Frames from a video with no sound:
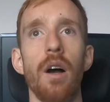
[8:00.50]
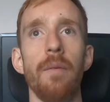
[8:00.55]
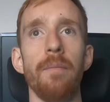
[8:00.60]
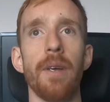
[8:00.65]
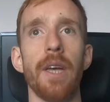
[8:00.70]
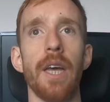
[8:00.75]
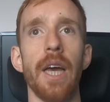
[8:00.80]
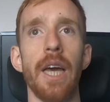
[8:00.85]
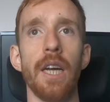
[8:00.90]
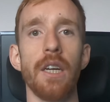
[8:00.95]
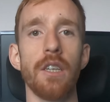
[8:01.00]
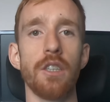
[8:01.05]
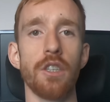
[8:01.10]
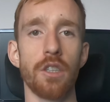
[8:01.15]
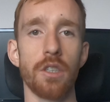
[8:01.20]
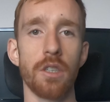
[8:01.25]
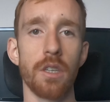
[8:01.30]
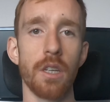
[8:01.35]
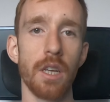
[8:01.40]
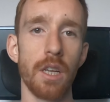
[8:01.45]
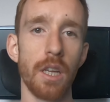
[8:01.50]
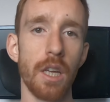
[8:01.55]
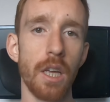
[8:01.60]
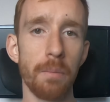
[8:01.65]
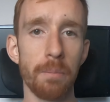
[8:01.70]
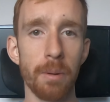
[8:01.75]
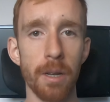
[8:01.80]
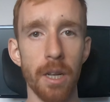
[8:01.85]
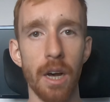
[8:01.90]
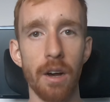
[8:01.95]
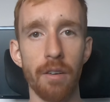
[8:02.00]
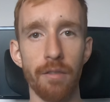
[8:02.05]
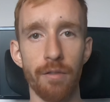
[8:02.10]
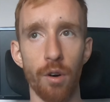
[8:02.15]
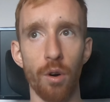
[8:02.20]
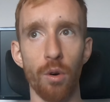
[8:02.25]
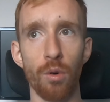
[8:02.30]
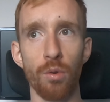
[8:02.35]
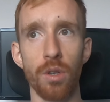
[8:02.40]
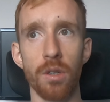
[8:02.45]
I'm kind of just keeping that
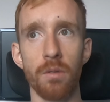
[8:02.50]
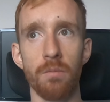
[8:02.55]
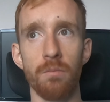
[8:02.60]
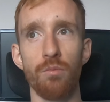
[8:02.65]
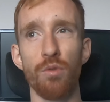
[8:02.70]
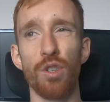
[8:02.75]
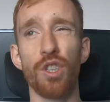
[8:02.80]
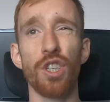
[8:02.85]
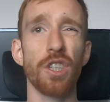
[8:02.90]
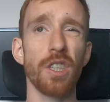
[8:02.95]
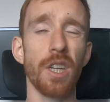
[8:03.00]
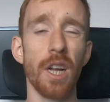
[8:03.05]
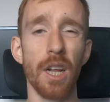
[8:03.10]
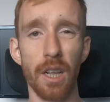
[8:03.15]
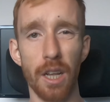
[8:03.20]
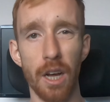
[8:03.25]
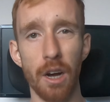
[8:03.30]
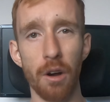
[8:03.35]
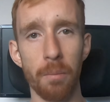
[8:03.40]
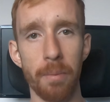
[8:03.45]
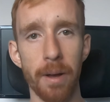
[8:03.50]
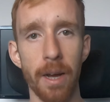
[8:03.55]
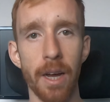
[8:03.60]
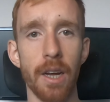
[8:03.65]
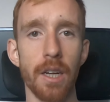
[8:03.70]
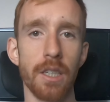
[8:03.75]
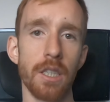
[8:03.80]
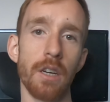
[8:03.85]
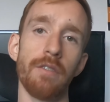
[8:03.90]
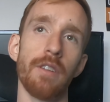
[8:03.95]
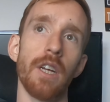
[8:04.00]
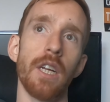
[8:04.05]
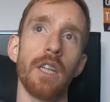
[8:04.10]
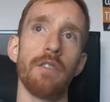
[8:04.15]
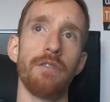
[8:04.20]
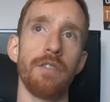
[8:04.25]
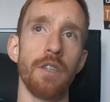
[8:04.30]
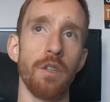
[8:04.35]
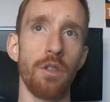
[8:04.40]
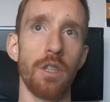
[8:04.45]
volume, reducing it a little bit, because I've did a
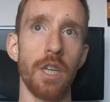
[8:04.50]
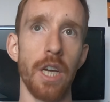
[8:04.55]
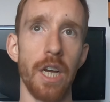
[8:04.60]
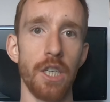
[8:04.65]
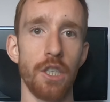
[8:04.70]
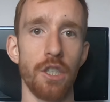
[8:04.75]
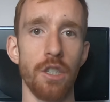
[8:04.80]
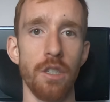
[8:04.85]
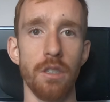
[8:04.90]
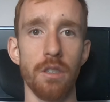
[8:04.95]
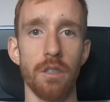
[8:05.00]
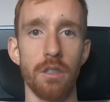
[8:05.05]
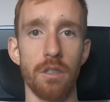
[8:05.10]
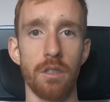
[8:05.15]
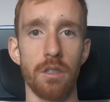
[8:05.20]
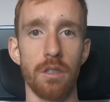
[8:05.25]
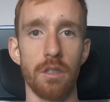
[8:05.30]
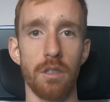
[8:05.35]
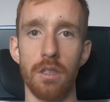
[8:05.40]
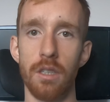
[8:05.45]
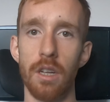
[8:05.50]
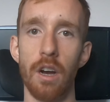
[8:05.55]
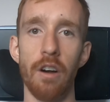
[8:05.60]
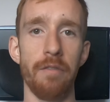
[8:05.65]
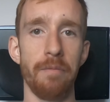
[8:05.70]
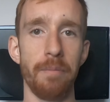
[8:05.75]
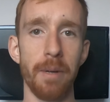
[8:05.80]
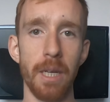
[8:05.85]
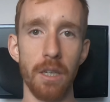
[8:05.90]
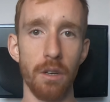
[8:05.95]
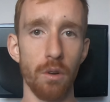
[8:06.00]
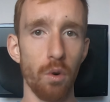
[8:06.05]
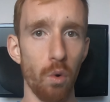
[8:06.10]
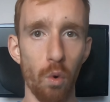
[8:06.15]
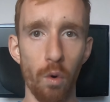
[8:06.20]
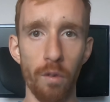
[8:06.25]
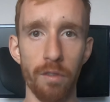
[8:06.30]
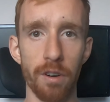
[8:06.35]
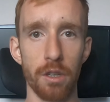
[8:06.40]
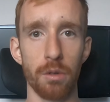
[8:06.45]
few sessions that have been
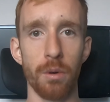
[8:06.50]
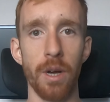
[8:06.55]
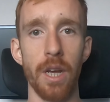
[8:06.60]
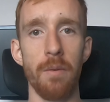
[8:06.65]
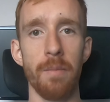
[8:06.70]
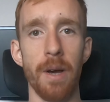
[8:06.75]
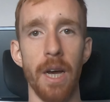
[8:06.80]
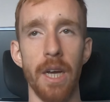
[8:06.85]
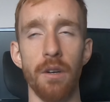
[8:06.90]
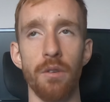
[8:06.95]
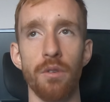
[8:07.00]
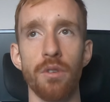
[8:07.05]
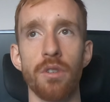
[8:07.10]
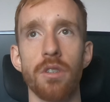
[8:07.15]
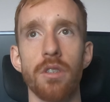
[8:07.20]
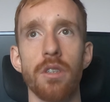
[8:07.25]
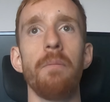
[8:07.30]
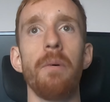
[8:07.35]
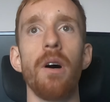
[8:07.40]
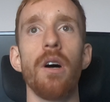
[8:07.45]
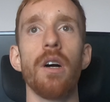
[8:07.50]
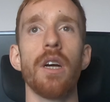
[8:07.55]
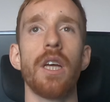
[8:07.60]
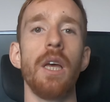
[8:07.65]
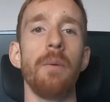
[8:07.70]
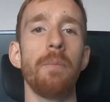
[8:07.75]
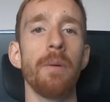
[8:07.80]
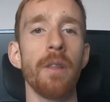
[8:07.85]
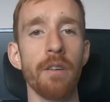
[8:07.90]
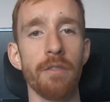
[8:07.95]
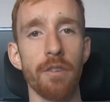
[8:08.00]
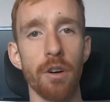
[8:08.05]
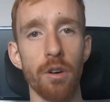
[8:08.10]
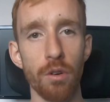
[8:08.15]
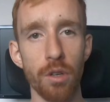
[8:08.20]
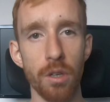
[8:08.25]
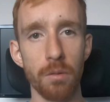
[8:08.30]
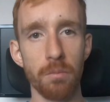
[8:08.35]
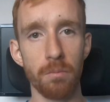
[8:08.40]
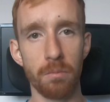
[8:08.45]
over 20 miles, but keeping the
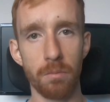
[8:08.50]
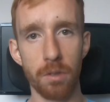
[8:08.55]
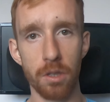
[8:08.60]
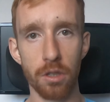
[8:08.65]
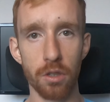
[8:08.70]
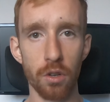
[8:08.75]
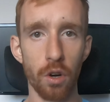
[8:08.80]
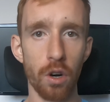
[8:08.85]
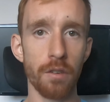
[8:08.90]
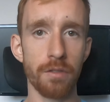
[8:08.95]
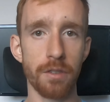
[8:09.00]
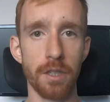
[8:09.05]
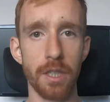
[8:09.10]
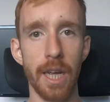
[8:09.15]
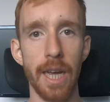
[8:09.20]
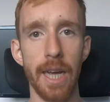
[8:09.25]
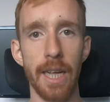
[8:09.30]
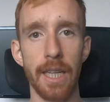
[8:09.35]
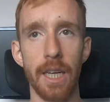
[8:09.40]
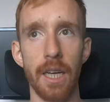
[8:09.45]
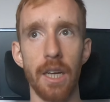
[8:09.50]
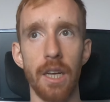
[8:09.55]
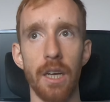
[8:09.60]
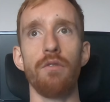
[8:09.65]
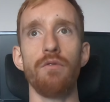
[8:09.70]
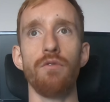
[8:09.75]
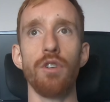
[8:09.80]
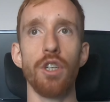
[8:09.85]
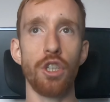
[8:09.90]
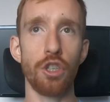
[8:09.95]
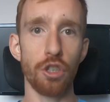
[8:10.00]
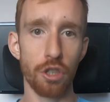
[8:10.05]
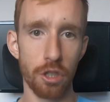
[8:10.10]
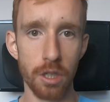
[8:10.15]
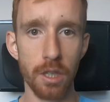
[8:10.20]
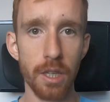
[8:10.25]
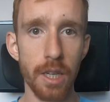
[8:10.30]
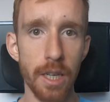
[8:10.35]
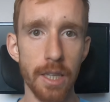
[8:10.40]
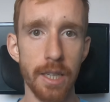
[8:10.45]
volume sort of steady,
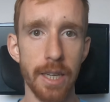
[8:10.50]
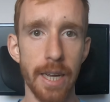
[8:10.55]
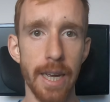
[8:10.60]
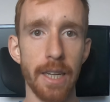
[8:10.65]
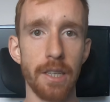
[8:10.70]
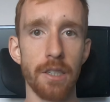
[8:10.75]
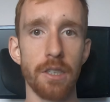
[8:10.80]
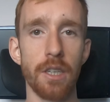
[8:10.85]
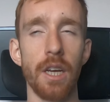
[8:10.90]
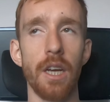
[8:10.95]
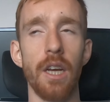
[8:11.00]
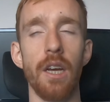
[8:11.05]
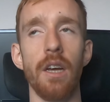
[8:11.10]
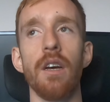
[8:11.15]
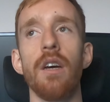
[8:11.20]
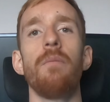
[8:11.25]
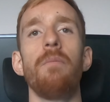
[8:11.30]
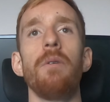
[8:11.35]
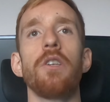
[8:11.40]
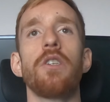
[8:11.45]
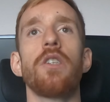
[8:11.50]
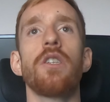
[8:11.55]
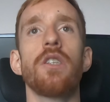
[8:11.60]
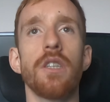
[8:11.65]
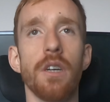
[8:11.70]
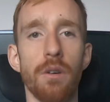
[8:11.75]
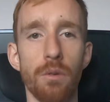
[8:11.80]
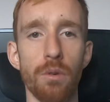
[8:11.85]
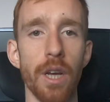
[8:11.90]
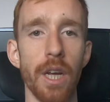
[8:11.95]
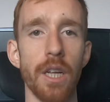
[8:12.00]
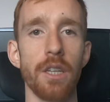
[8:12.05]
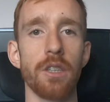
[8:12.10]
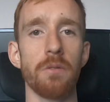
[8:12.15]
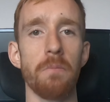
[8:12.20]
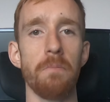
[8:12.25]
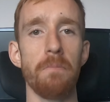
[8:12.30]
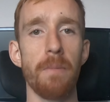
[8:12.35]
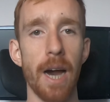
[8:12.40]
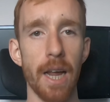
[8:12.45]
reducing the intensity, but still getting
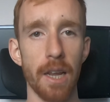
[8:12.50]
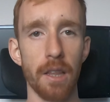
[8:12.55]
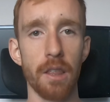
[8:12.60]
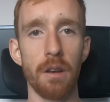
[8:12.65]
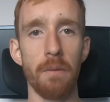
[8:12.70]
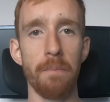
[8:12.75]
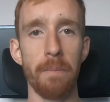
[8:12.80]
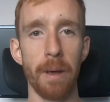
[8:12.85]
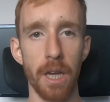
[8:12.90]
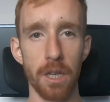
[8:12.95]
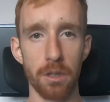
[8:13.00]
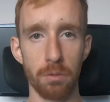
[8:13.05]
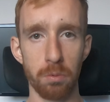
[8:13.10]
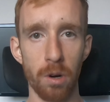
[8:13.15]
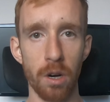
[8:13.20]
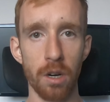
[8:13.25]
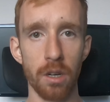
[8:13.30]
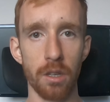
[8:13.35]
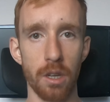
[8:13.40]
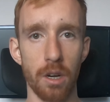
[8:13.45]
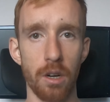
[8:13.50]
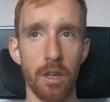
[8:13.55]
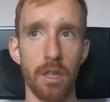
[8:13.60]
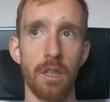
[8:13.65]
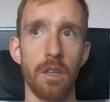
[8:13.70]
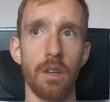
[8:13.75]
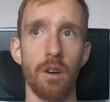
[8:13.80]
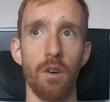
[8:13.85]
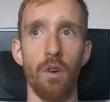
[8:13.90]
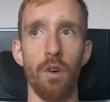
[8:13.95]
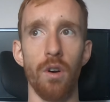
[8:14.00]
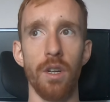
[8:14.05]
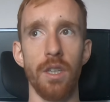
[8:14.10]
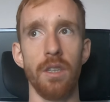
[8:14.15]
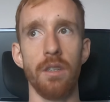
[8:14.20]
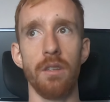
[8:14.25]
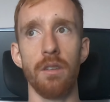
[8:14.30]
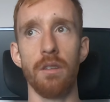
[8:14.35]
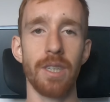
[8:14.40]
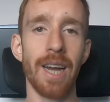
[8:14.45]
some marathon pace work done
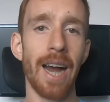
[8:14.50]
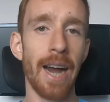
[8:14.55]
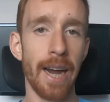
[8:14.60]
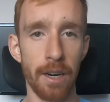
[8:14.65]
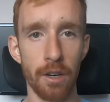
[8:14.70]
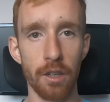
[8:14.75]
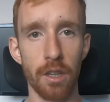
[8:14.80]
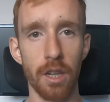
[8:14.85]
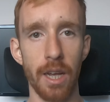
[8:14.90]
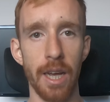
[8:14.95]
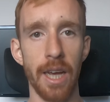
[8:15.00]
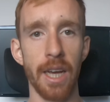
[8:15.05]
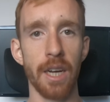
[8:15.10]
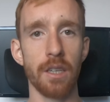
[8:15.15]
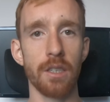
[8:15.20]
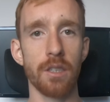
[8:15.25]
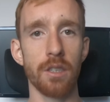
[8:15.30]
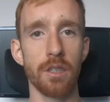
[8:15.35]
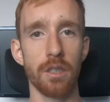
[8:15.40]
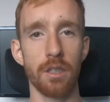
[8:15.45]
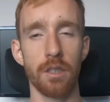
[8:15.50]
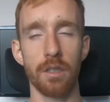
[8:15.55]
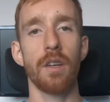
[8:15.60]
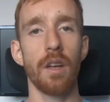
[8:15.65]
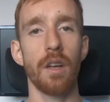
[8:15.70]
on tired legs.